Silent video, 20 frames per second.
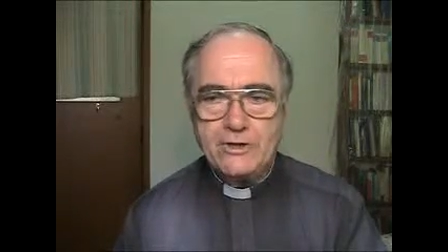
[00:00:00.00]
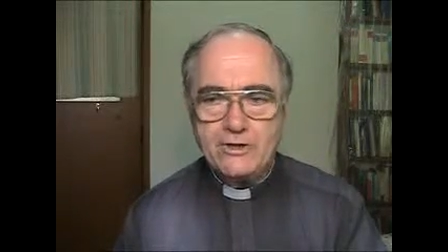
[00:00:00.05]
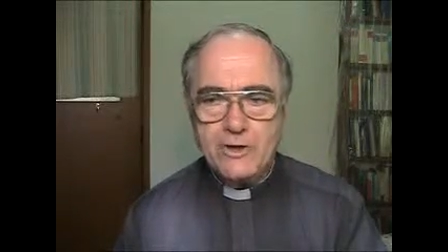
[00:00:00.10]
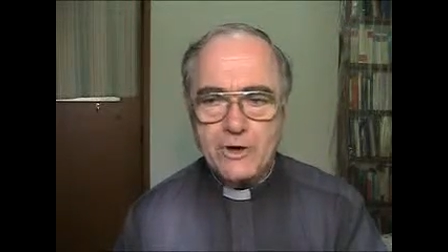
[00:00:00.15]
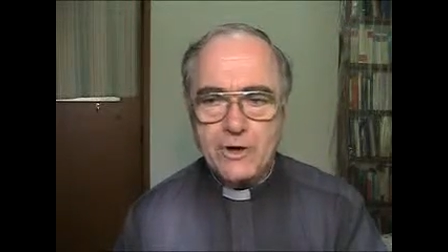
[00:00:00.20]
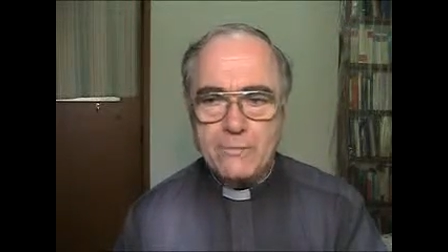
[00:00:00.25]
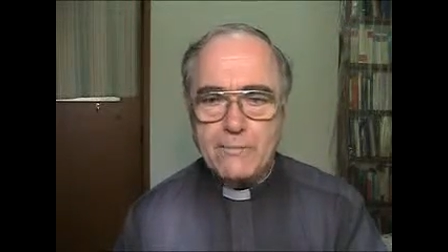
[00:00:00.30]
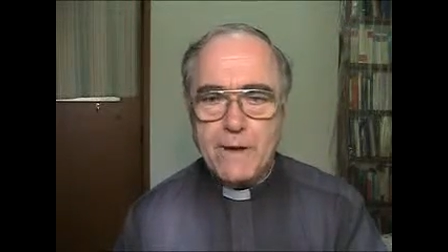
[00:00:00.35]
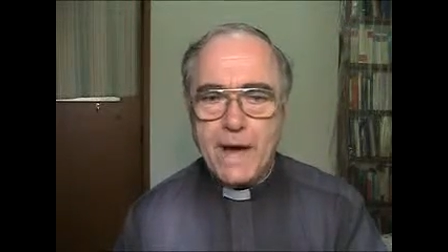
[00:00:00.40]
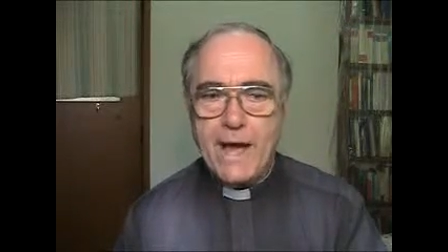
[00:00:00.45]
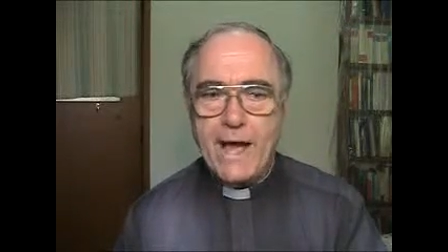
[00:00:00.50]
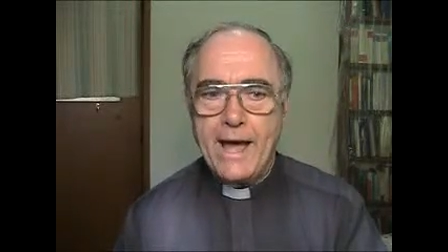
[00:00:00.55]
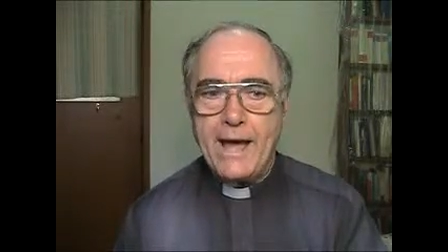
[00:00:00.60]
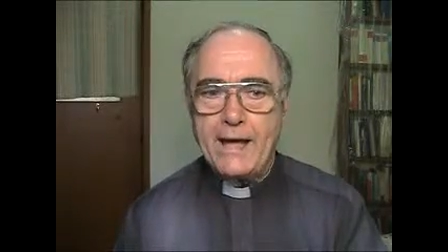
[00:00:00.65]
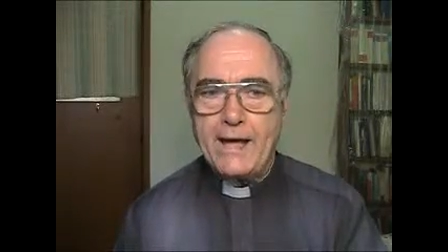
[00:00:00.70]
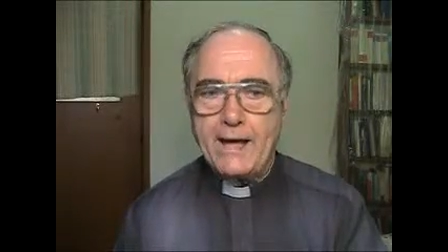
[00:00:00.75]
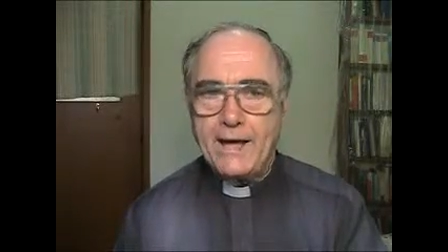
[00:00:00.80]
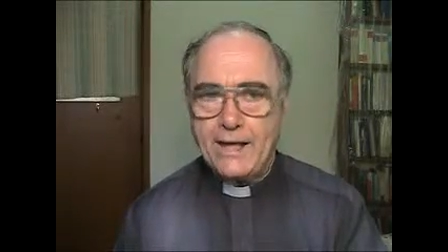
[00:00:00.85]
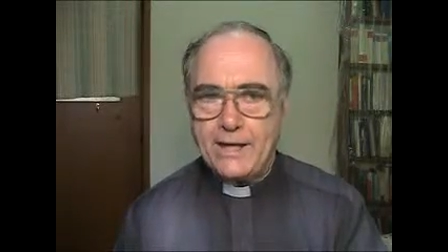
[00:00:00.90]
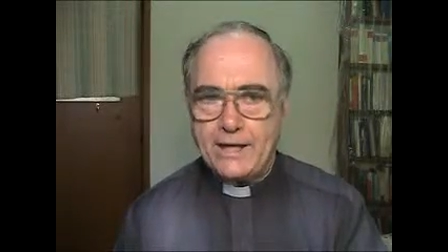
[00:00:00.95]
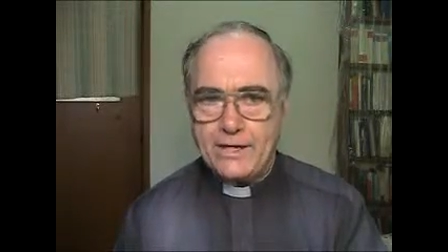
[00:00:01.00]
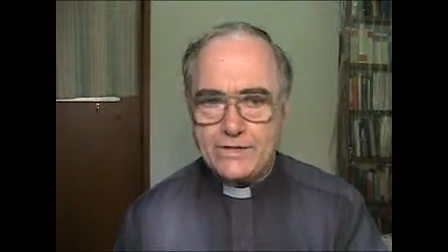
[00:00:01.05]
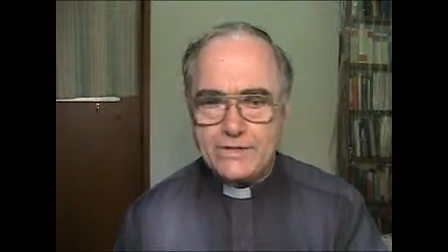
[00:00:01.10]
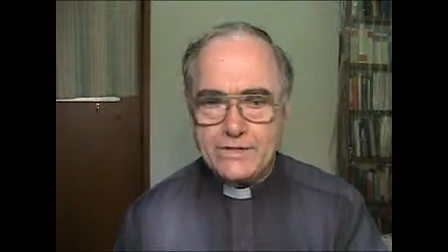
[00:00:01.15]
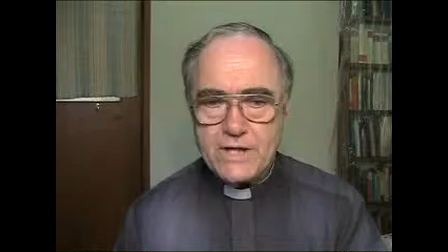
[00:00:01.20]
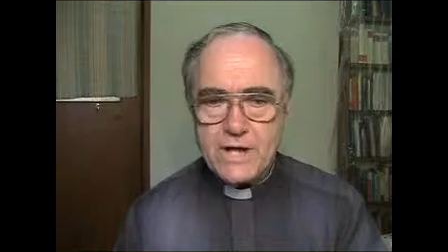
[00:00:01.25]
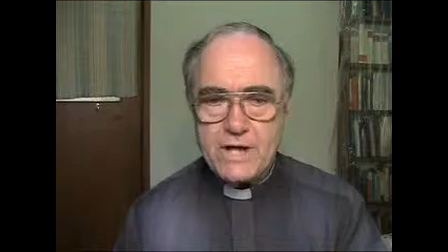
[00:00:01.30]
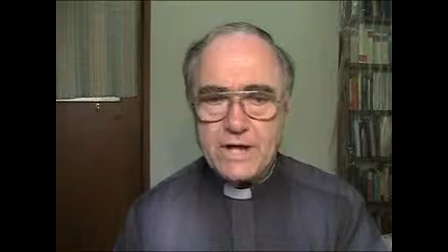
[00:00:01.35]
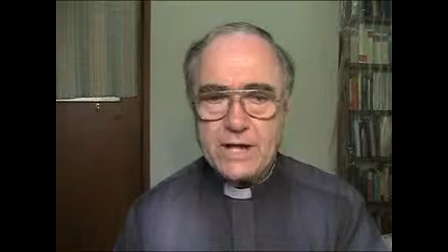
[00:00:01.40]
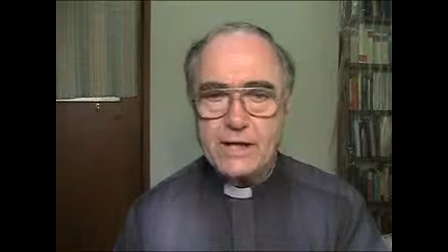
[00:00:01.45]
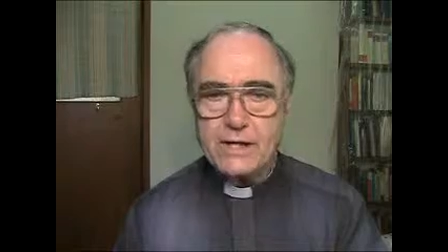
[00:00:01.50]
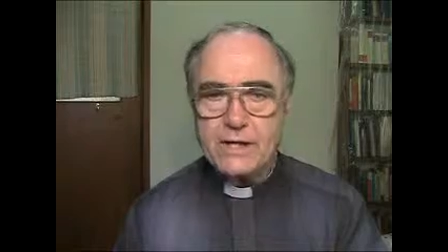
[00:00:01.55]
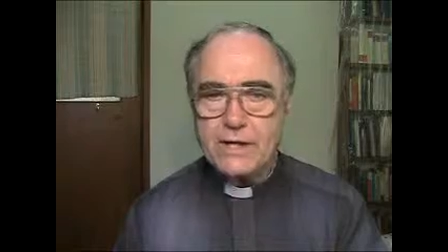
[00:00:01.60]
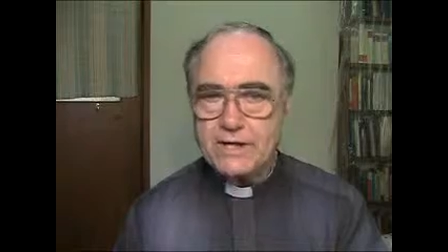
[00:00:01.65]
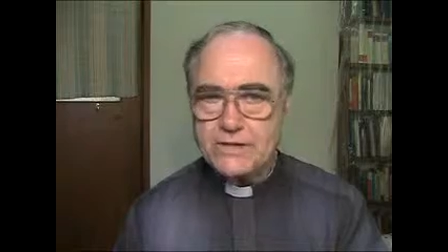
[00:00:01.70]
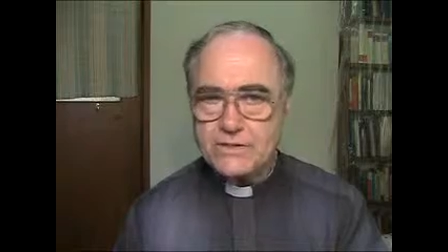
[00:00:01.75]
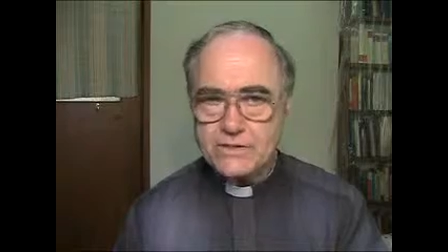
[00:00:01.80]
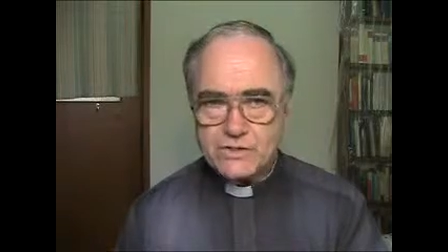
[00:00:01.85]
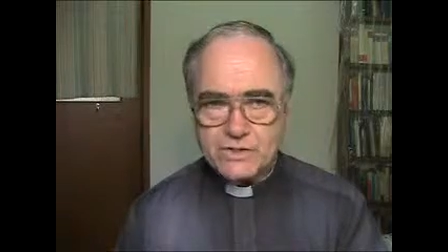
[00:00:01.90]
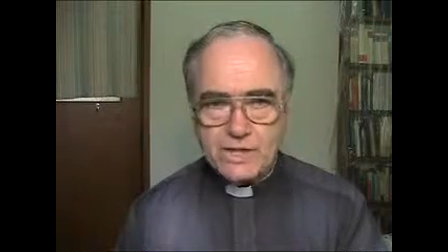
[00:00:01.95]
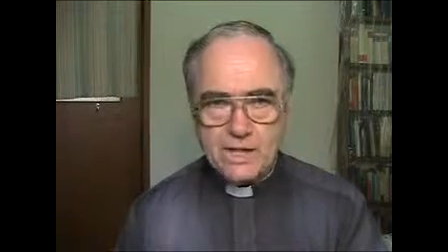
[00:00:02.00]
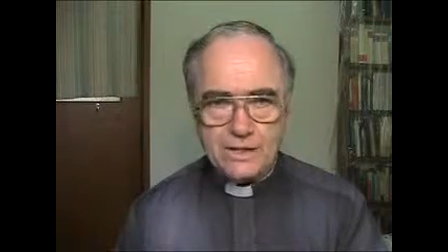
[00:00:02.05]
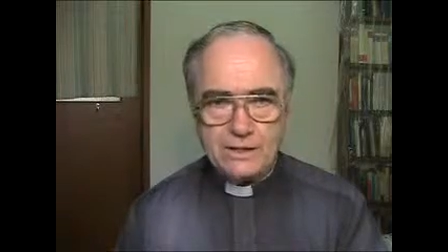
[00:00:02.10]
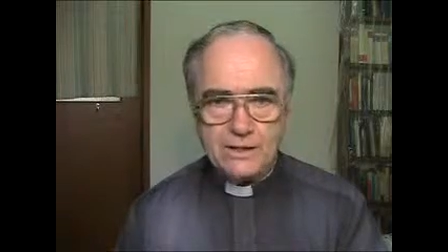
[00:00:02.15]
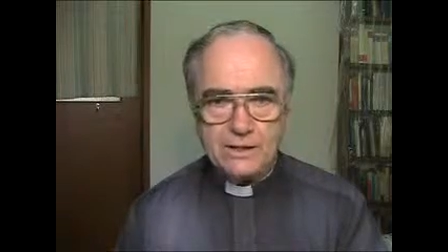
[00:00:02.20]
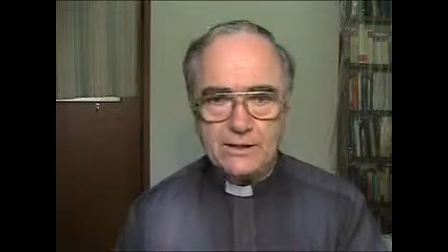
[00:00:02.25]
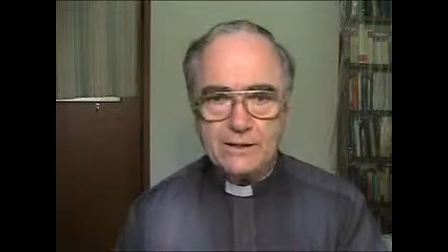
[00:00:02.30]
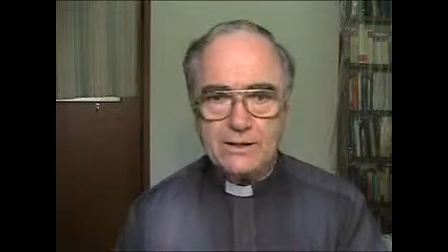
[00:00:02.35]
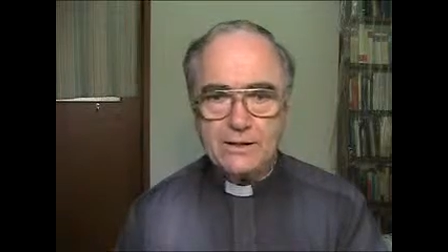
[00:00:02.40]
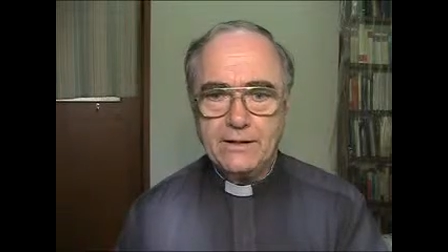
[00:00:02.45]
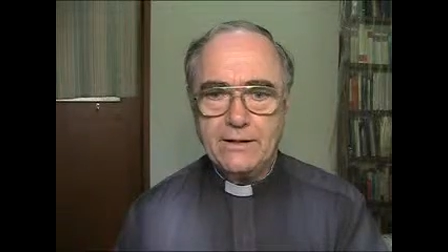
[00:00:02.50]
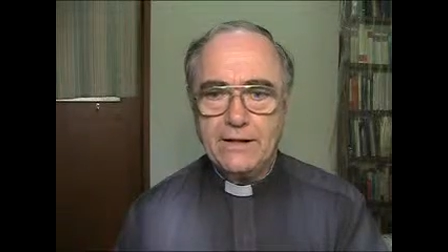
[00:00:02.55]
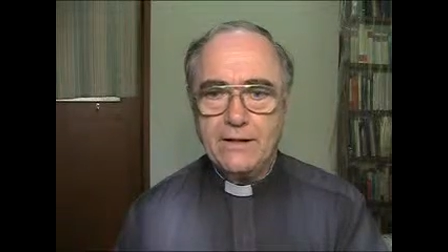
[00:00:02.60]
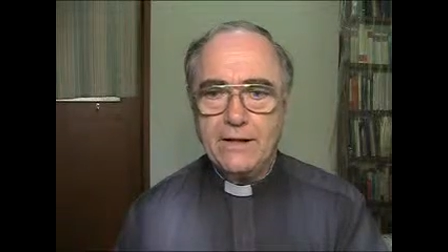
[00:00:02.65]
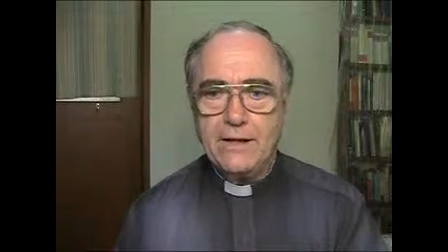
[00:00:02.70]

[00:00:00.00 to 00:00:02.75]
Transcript: Jeremiah, and Ezekiel, still,